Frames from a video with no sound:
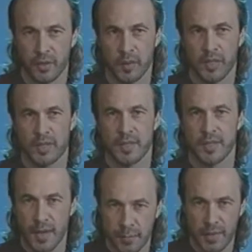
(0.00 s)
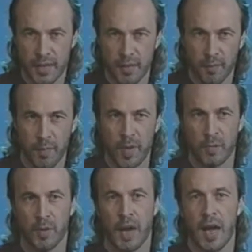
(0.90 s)
which is the same thing,
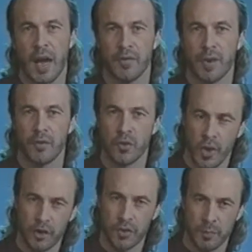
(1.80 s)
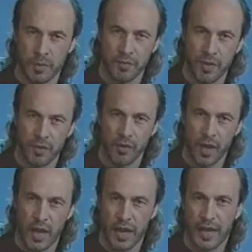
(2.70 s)
but I have now a triplet figure on the
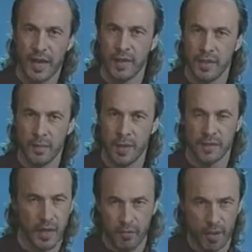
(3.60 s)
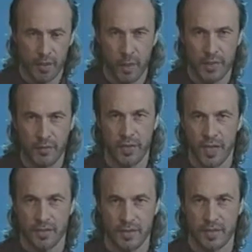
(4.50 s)
hi-hat and in the bass. Otherwise, everything
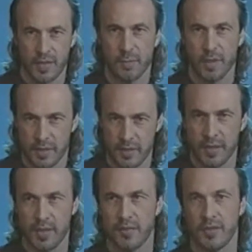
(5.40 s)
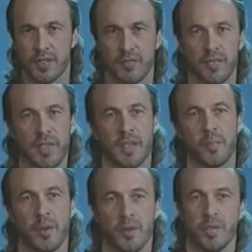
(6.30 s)
else is the same, but listen to the difference in feel and
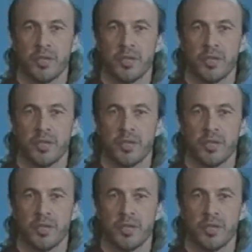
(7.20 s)
approach.